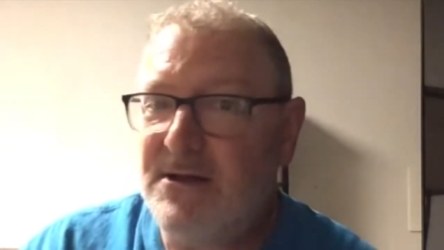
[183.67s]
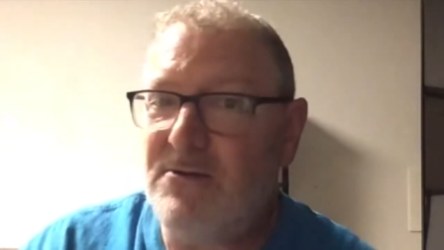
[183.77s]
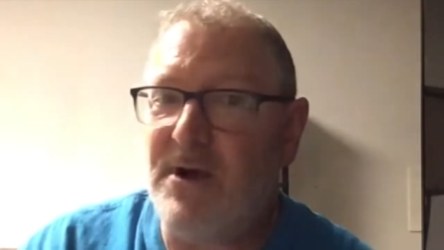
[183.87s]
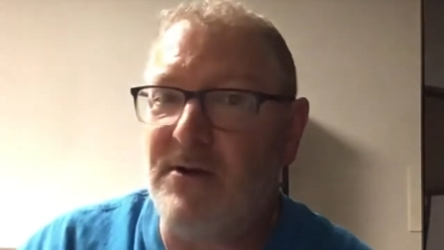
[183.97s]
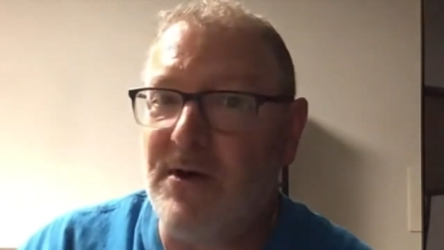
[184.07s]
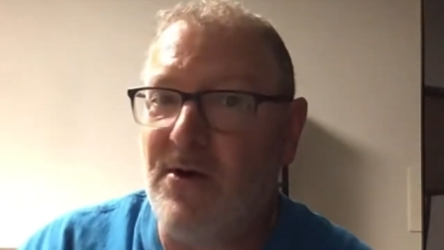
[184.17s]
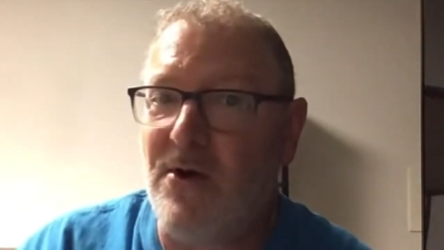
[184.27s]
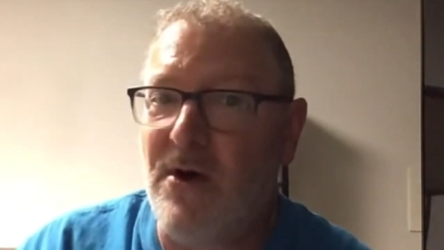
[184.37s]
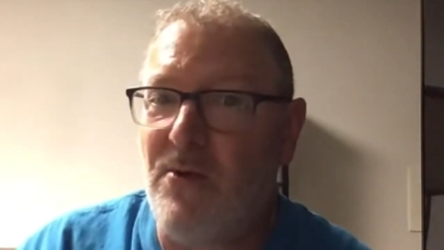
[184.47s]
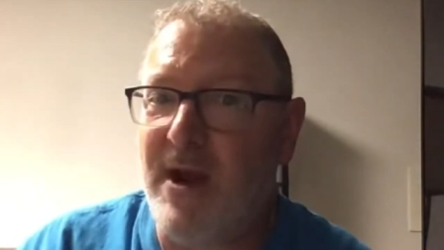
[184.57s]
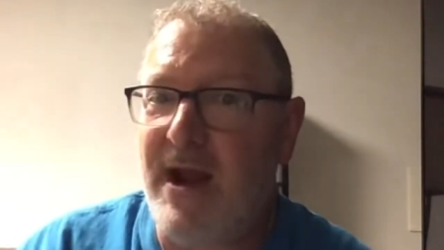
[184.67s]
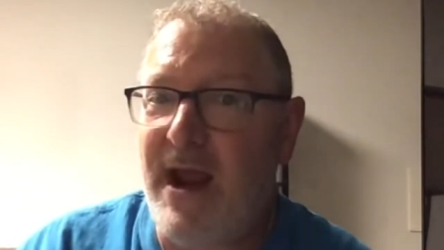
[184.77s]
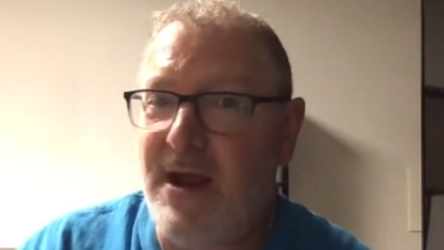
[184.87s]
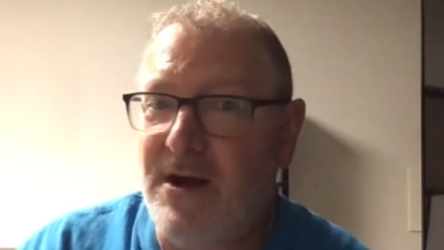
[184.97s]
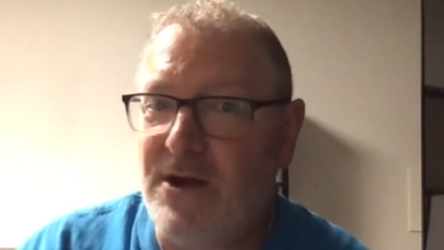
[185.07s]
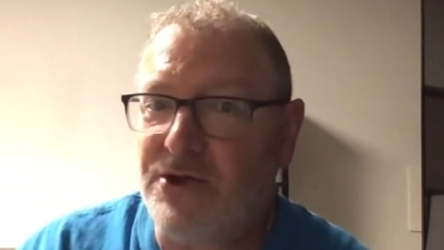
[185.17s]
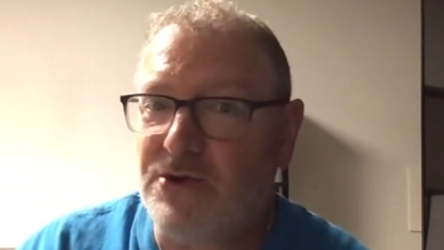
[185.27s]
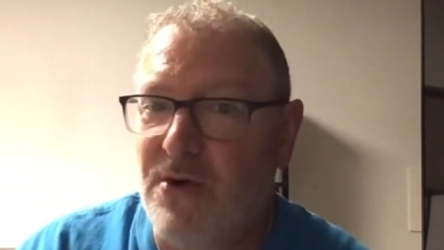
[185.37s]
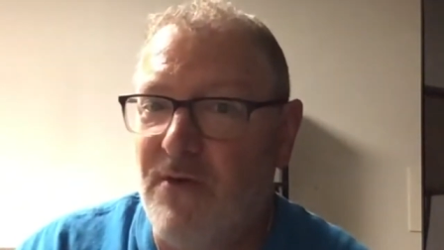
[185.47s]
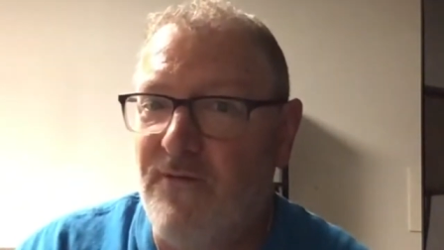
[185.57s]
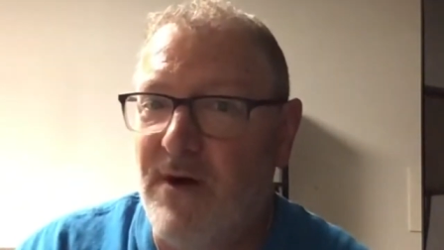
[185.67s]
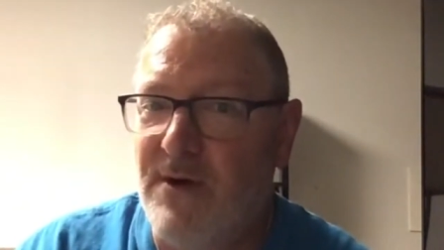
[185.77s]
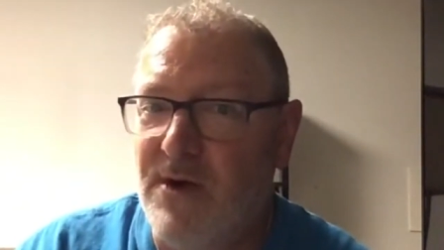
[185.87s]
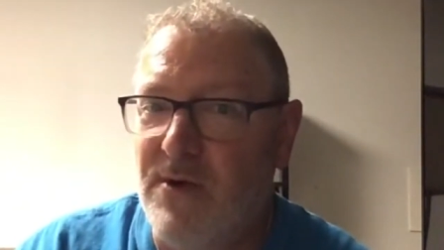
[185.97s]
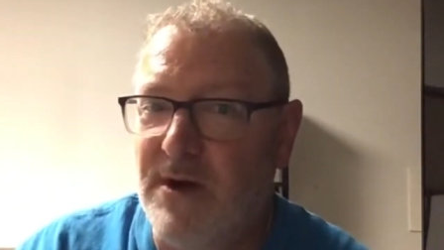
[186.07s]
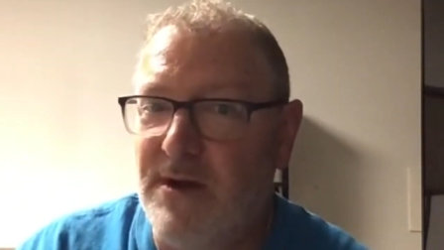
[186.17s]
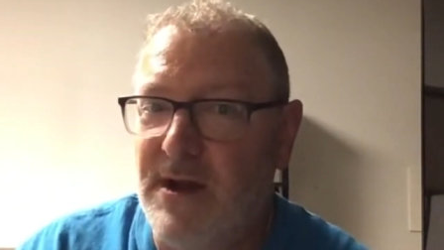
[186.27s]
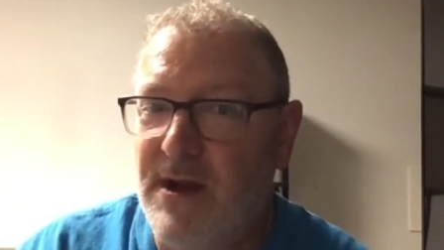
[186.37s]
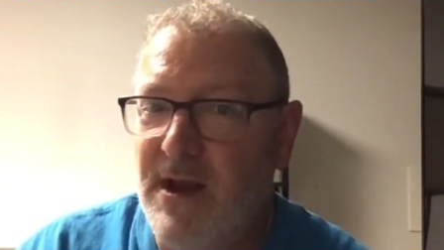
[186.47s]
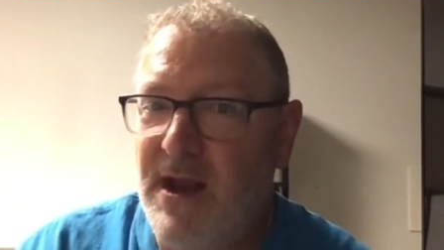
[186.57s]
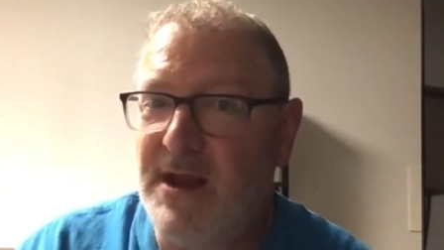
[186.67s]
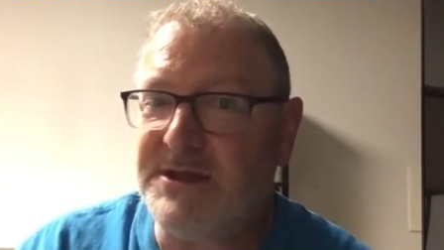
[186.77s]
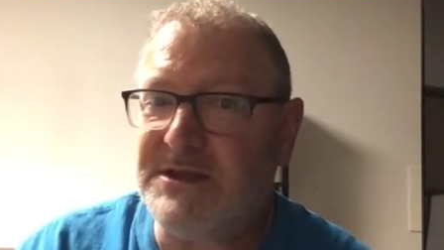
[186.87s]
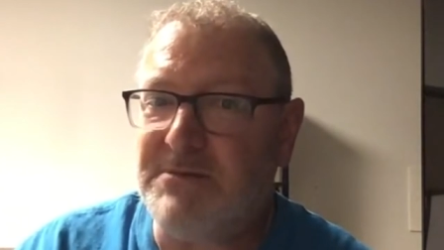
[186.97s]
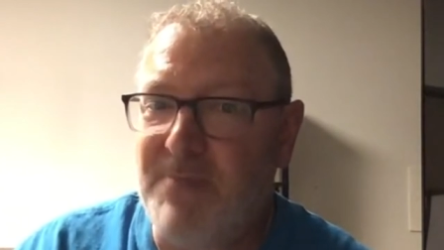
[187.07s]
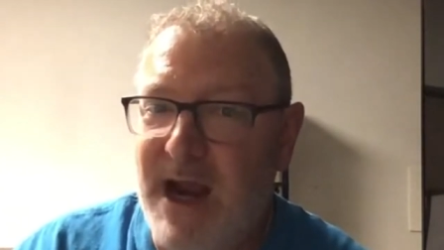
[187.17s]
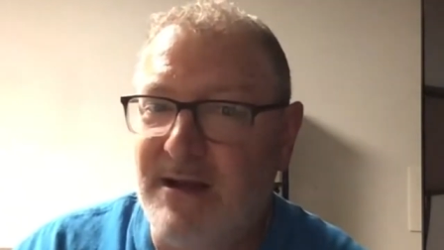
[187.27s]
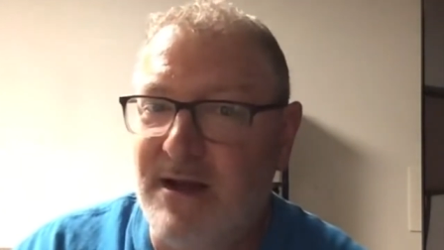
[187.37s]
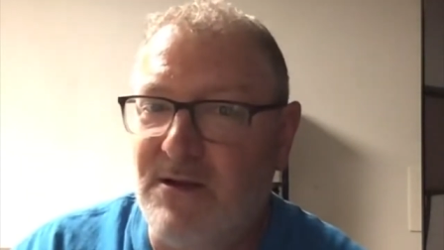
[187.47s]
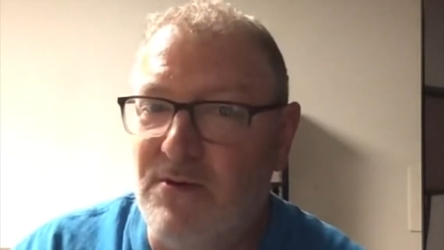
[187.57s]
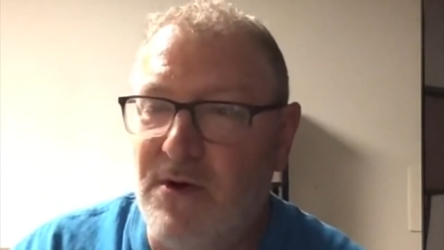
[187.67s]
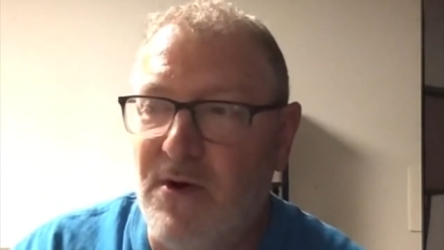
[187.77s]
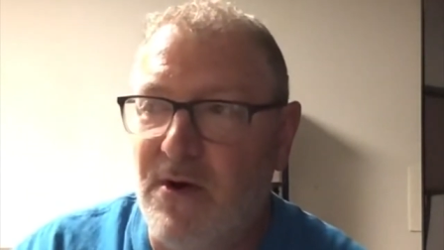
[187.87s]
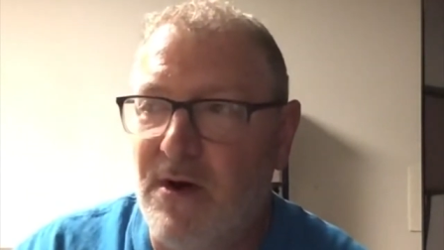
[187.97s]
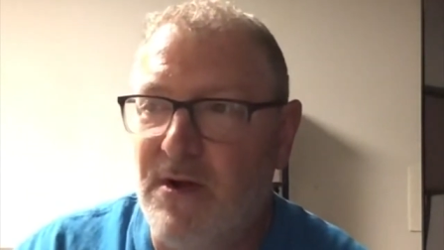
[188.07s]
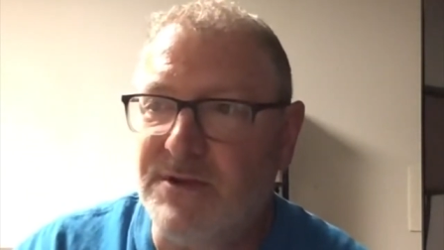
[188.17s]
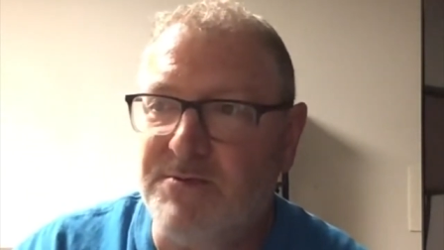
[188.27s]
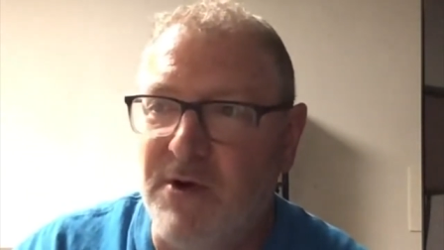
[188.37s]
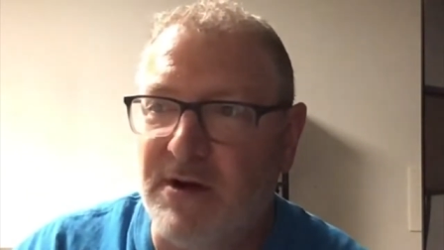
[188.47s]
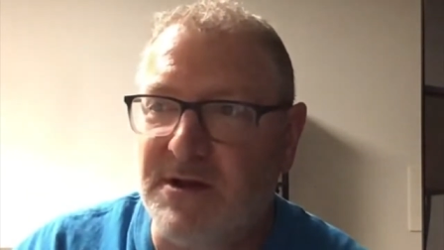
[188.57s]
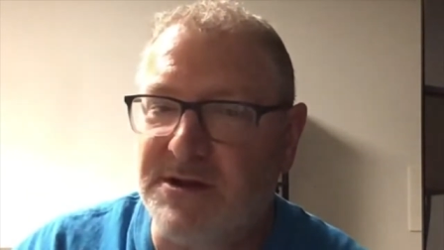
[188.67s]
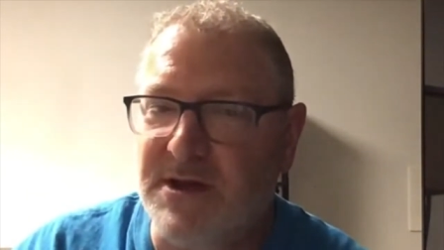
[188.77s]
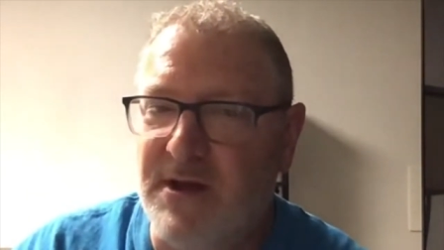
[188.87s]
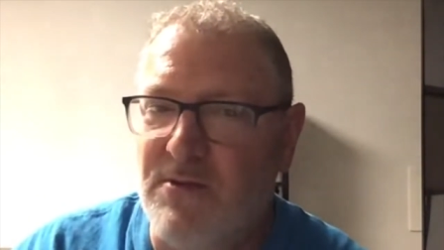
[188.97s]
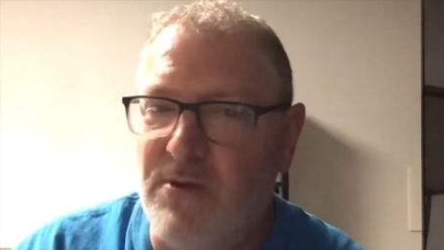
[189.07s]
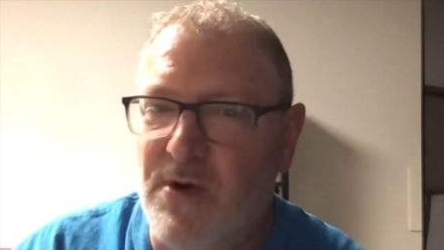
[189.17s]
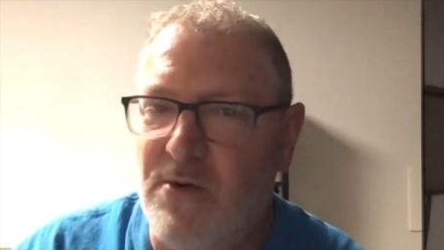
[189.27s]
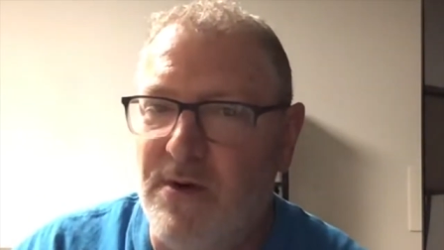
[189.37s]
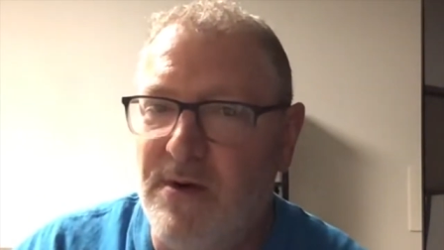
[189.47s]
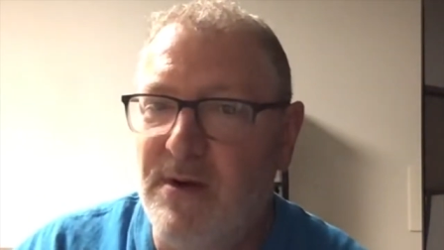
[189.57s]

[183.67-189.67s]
Well, the car went out of control very quickly and smacked into a car that was parked at the side of the road.